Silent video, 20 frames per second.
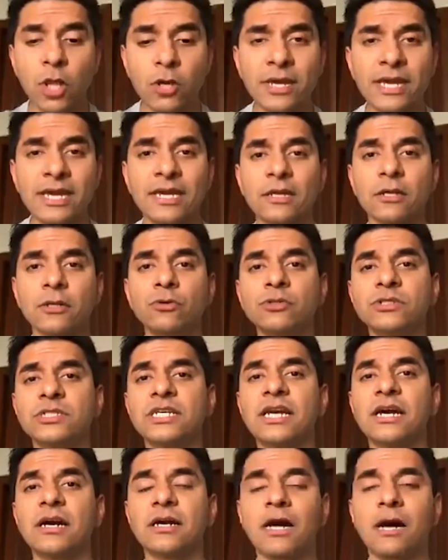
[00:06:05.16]
looking at
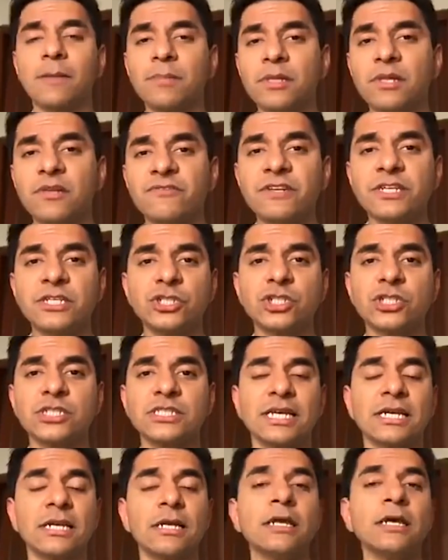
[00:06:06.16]
losing a couple of
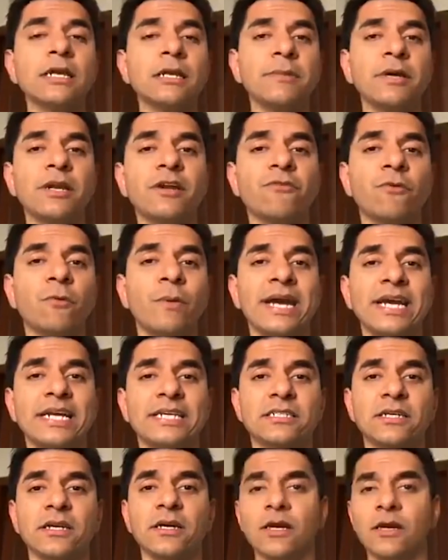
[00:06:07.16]
inches and a little bit of
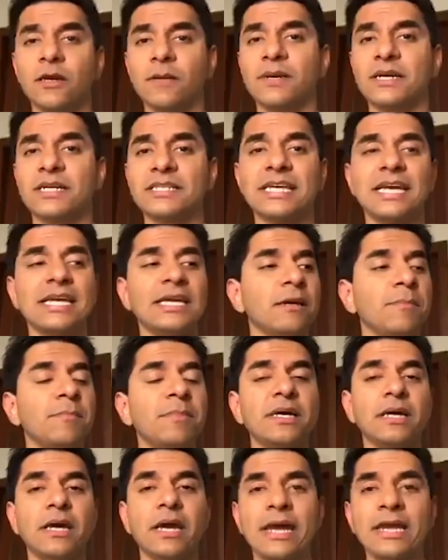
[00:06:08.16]
weight, because
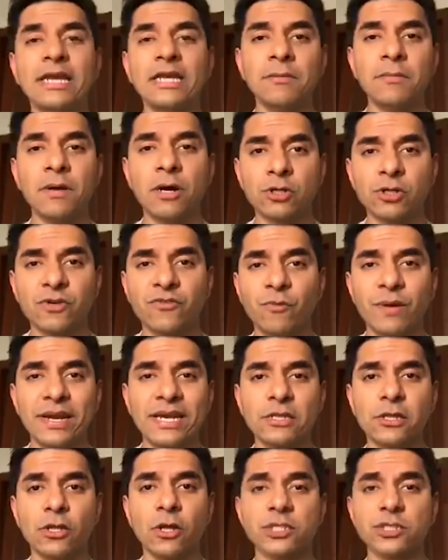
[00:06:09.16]
any amount of
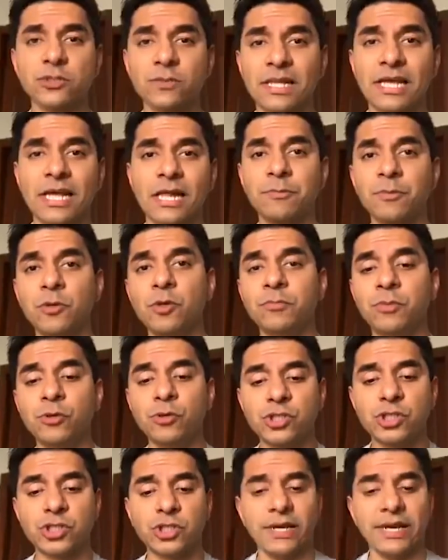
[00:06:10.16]
weight loss will help you
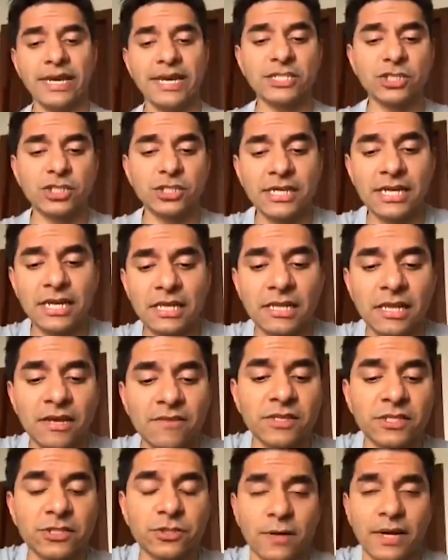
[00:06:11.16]
boost your HDL
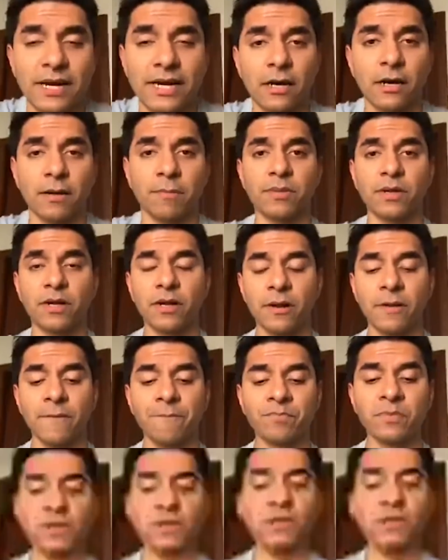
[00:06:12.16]
levels right up.
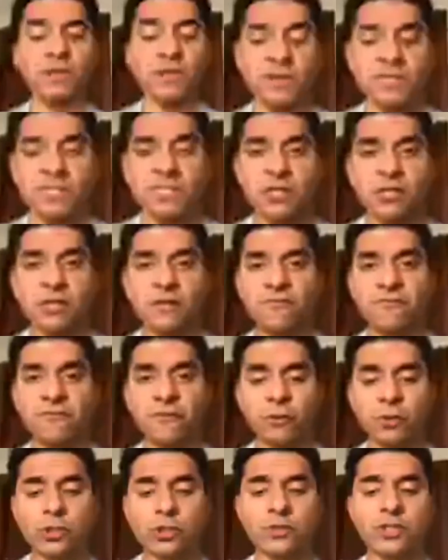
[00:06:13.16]
Now, there are certain
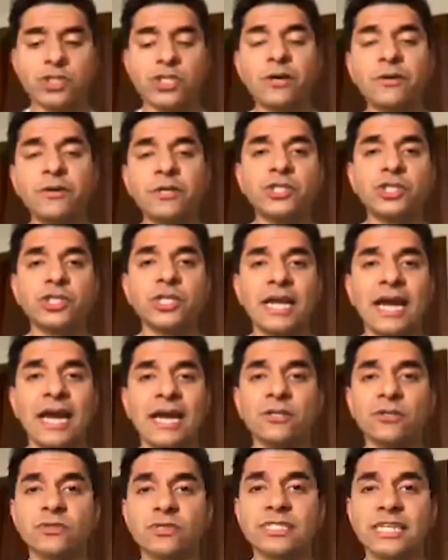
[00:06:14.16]
foods which are rich in
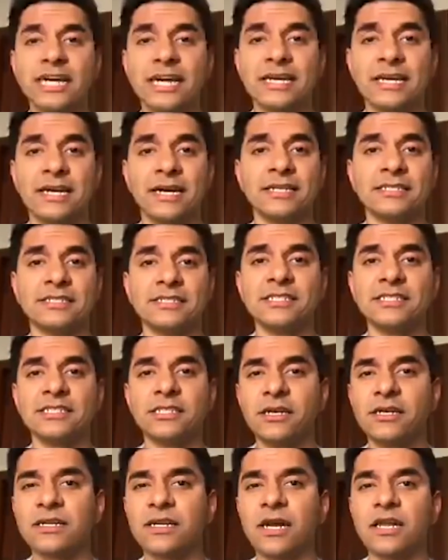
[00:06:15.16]
anthocyanins.
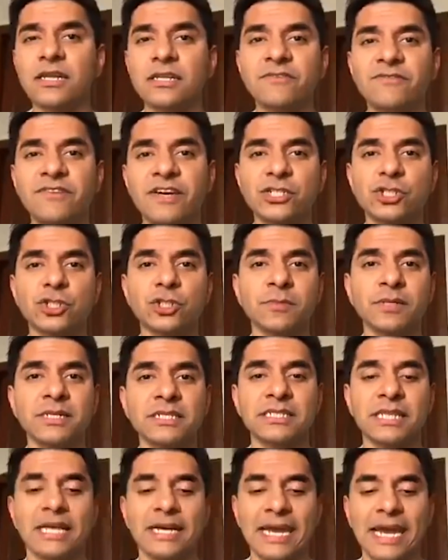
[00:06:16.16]
These are in colored
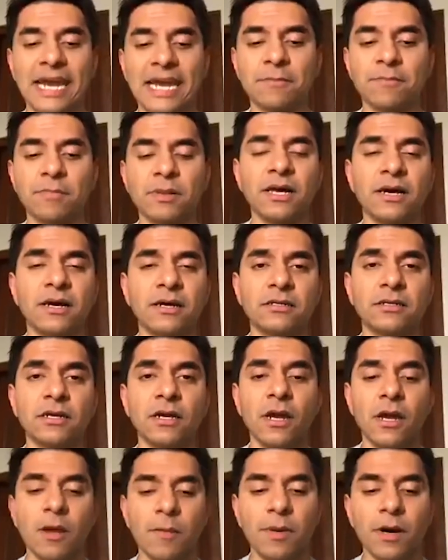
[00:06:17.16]
vegetables like
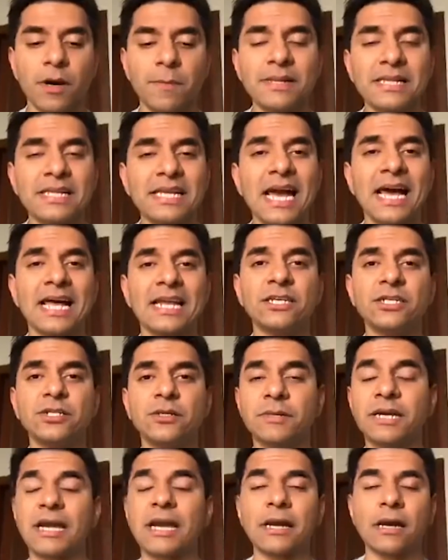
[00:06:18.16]
eggplant, purple
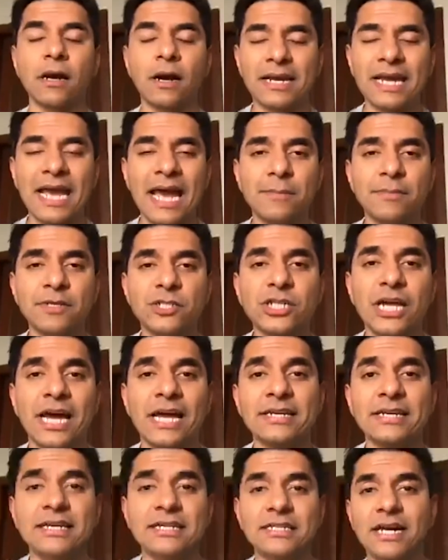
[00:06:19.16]

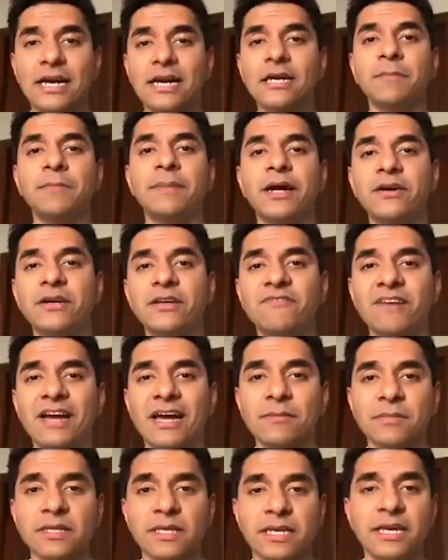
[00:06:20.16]
cabbage, and the entire berry
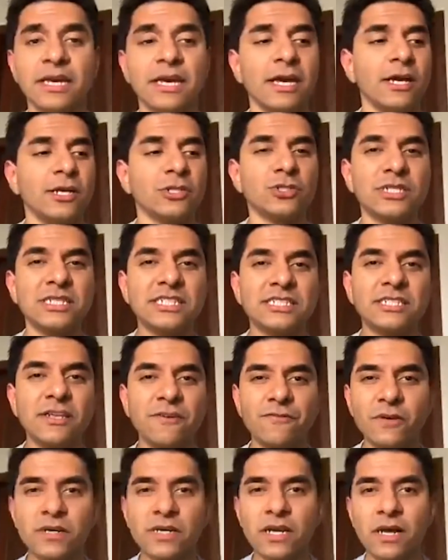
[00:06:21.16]
family. So
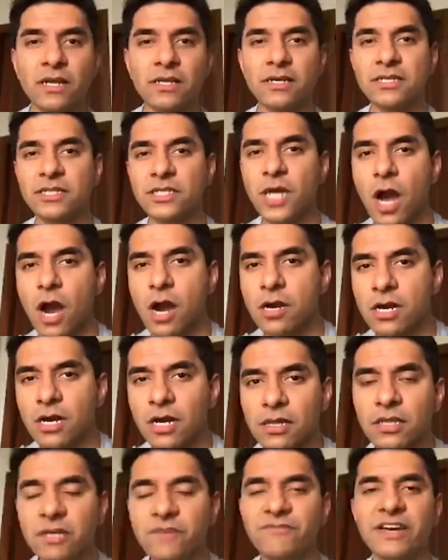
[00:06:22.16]
these different colored,
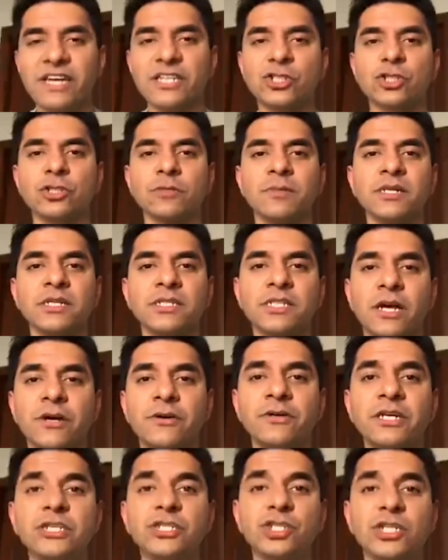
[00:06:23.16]
dark colored vegetables
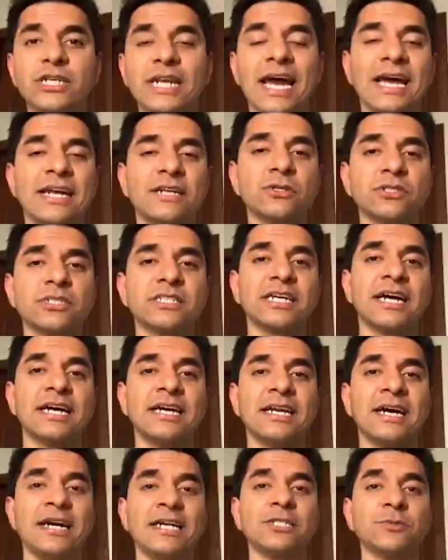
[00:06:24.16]
are rich in
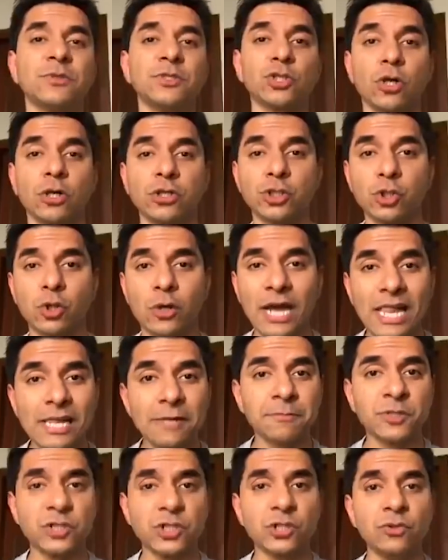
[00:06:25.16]
anthocyanins, which also
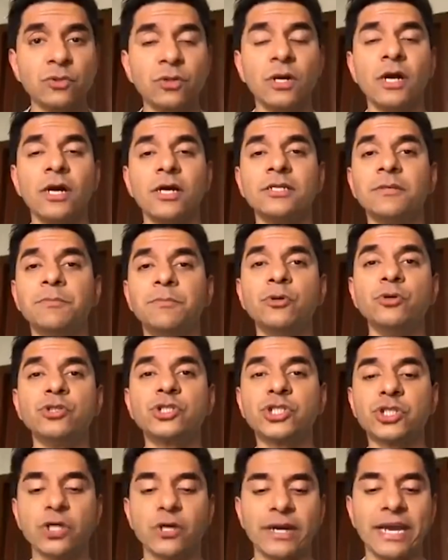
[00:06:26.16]
helps you to
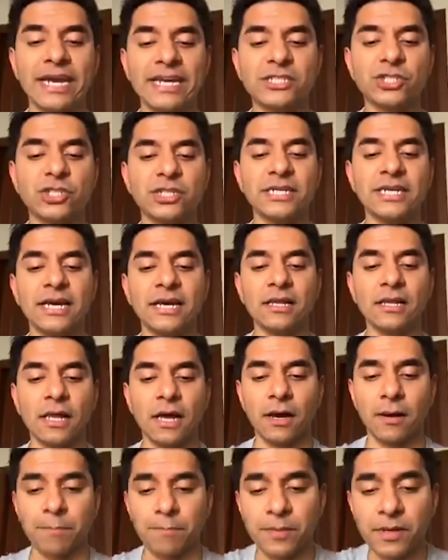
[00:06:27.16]
boost your
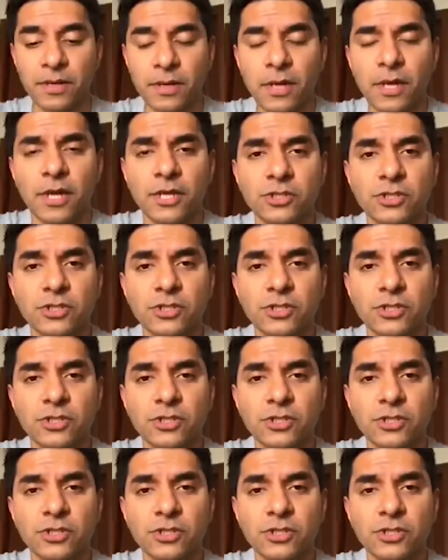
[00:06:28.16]
HDL up.